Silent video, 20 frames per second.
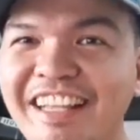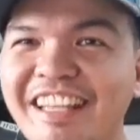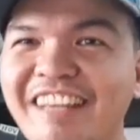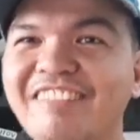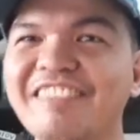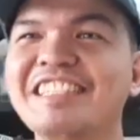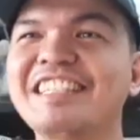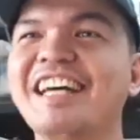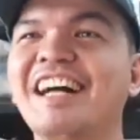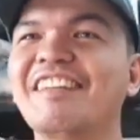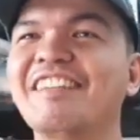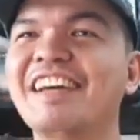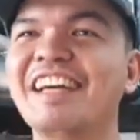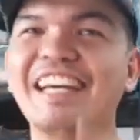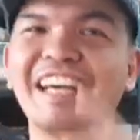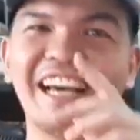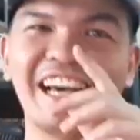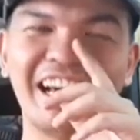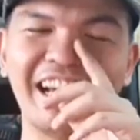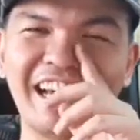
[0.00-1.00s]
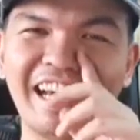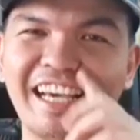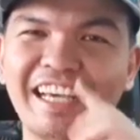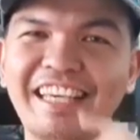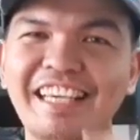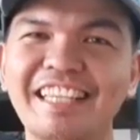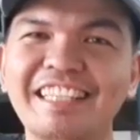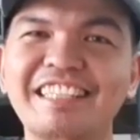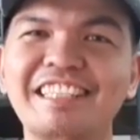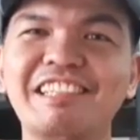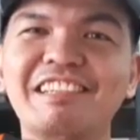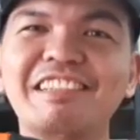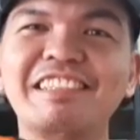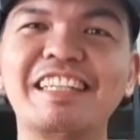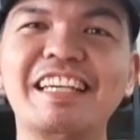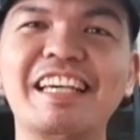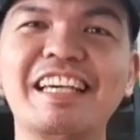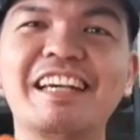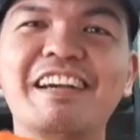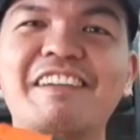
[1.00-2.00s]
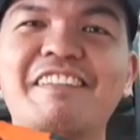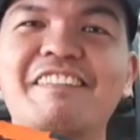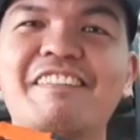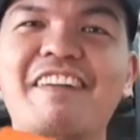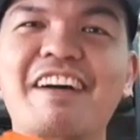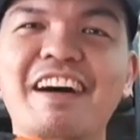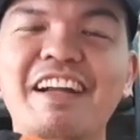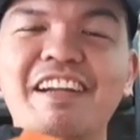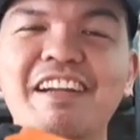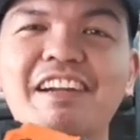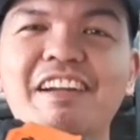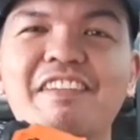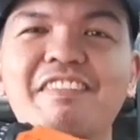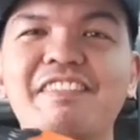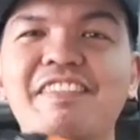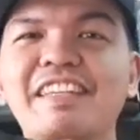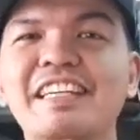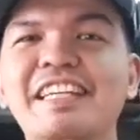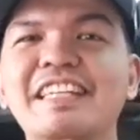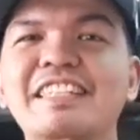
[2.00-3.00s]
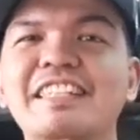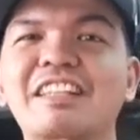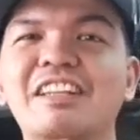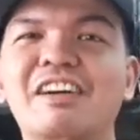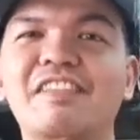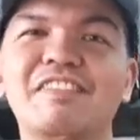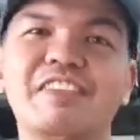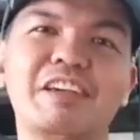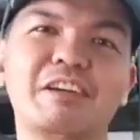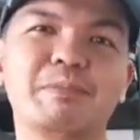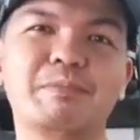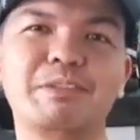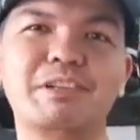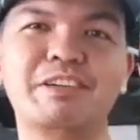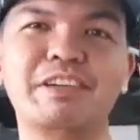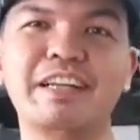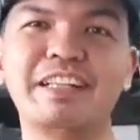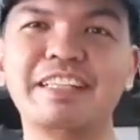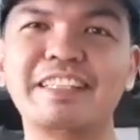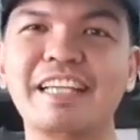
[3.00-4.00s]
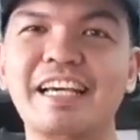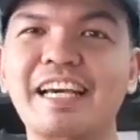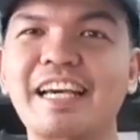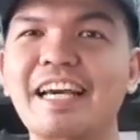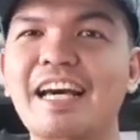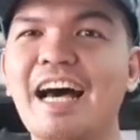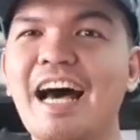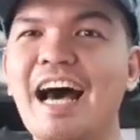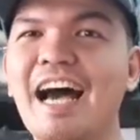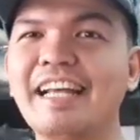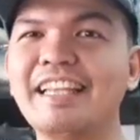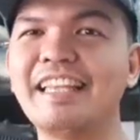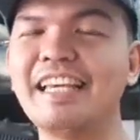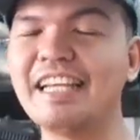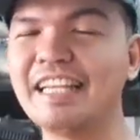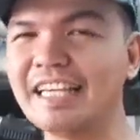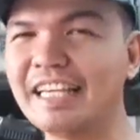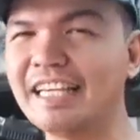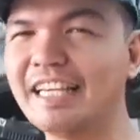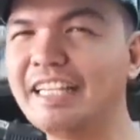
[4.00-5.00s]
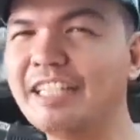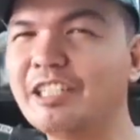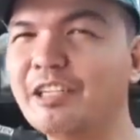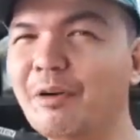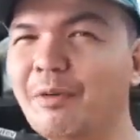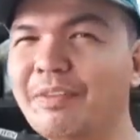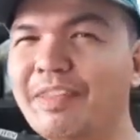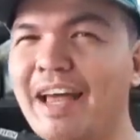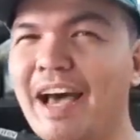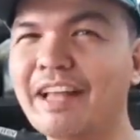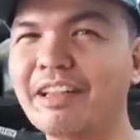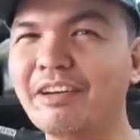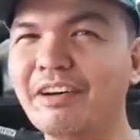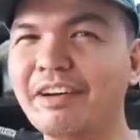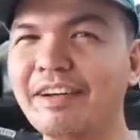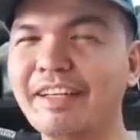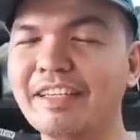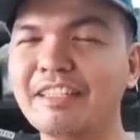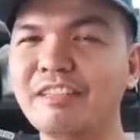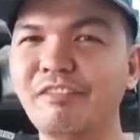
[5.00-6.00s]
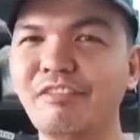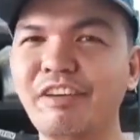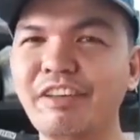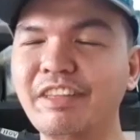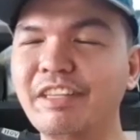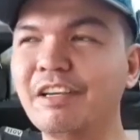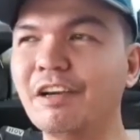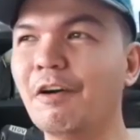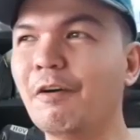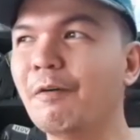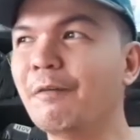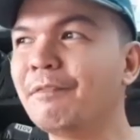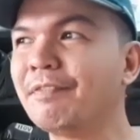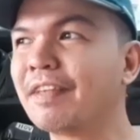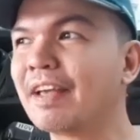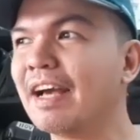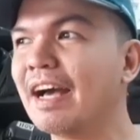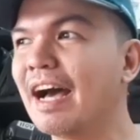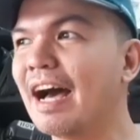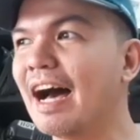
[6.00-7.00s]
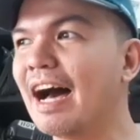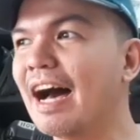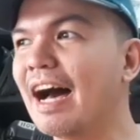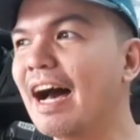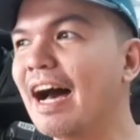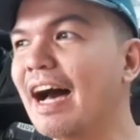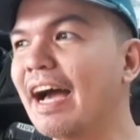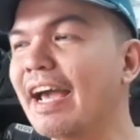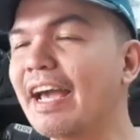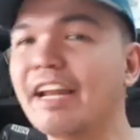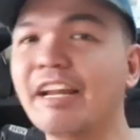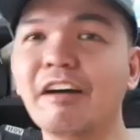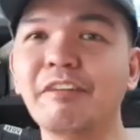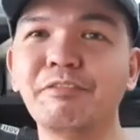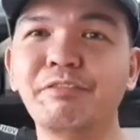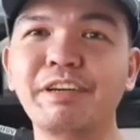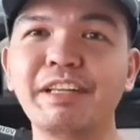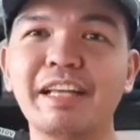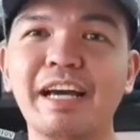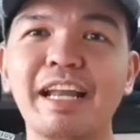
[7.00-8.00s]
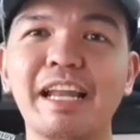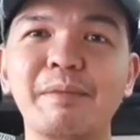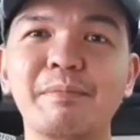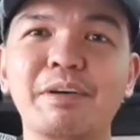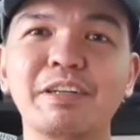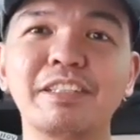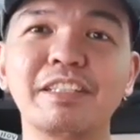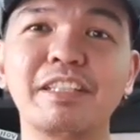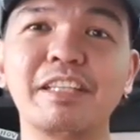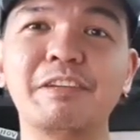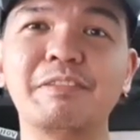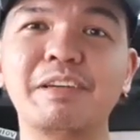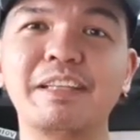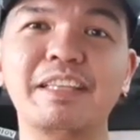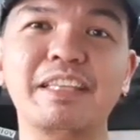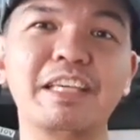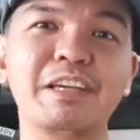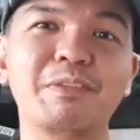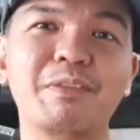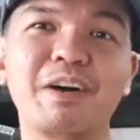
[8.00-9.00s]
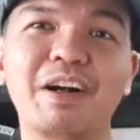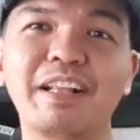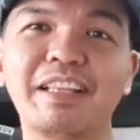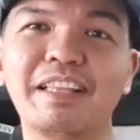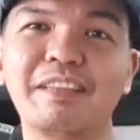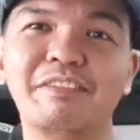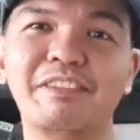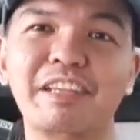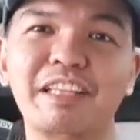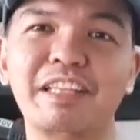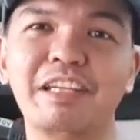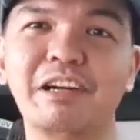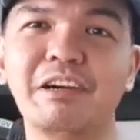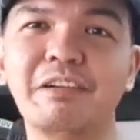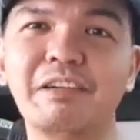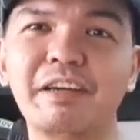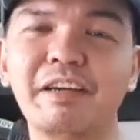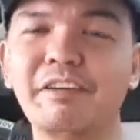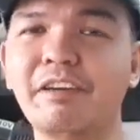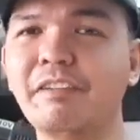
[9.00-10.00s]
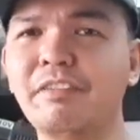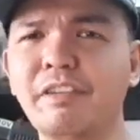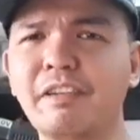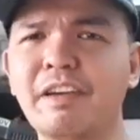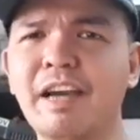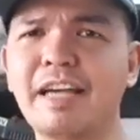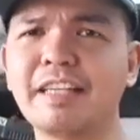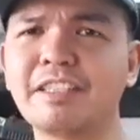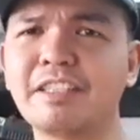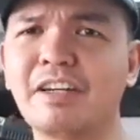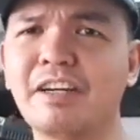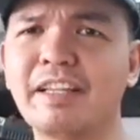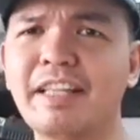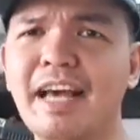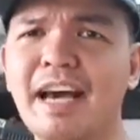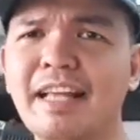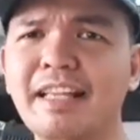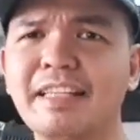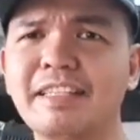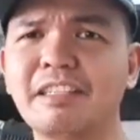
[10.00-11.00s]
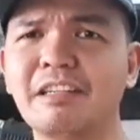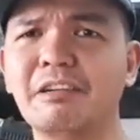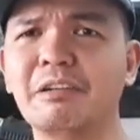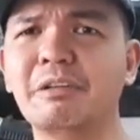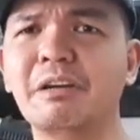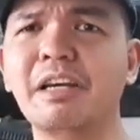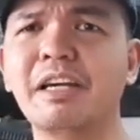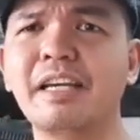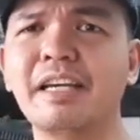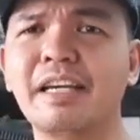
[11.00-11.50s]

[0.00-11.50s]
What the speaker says: himself. He is using one of these Lomvum drills. I think he showed that on his video, Enough with Animosity with DeWalt video, if you guys saw that. So